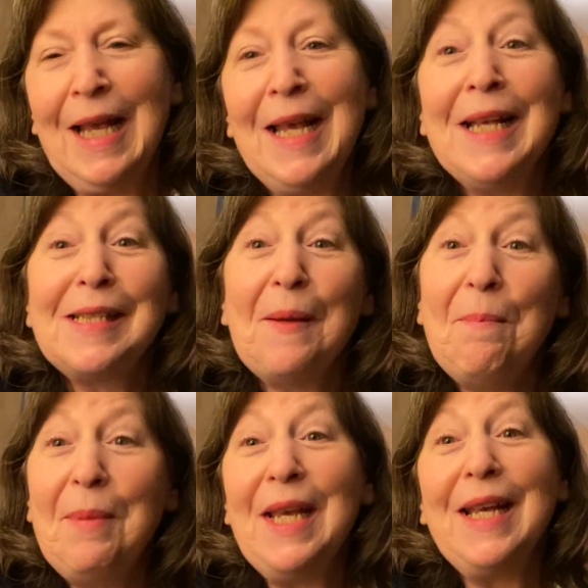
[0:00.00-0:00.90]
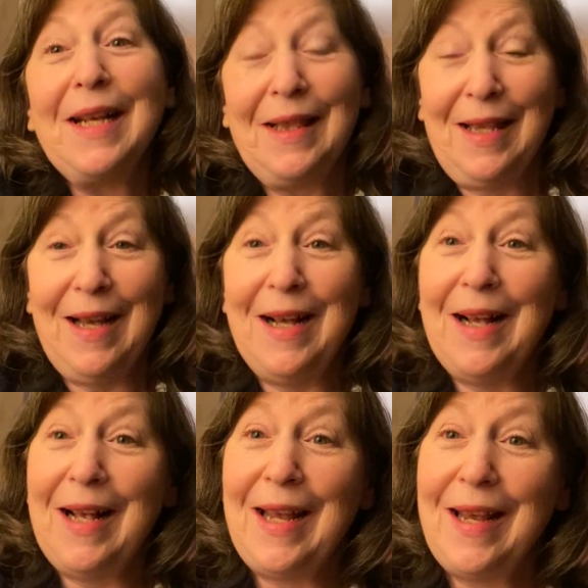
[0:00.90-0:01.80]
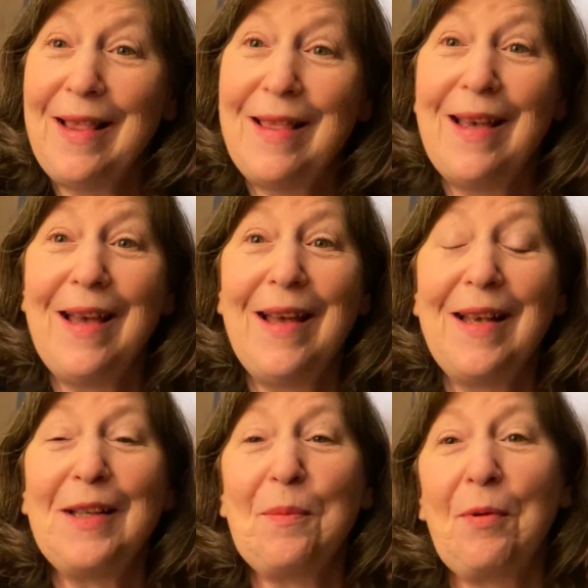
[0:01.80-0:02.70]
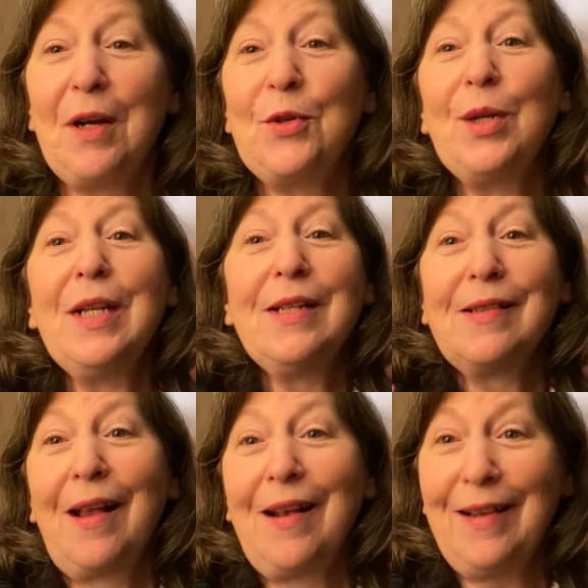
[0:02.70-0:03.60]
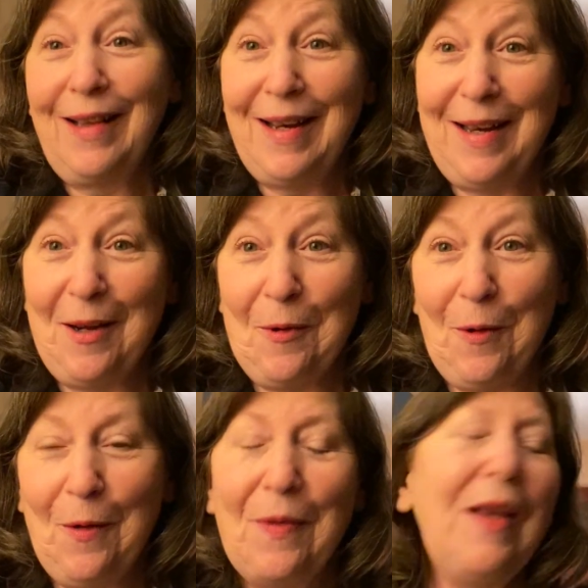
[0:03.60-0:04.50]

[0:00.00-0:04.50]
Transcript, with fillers: it's a big lie that depression is clinical,